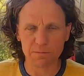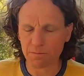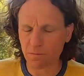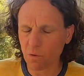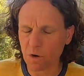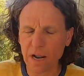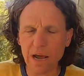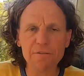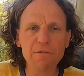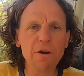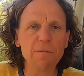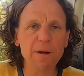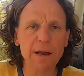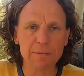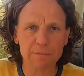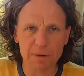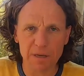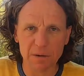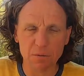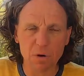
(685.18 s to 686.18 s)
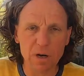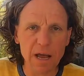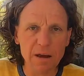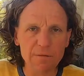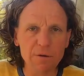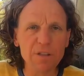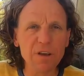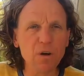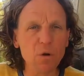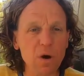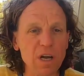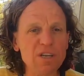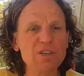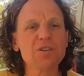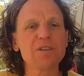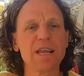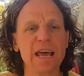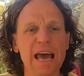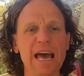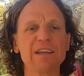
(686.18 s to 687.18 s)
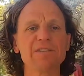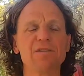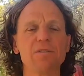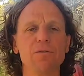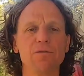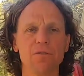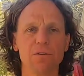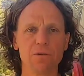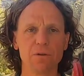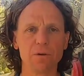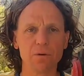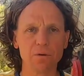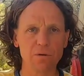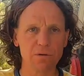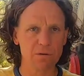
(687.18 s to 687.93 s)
whatever it might be, whatever the question asks you to do.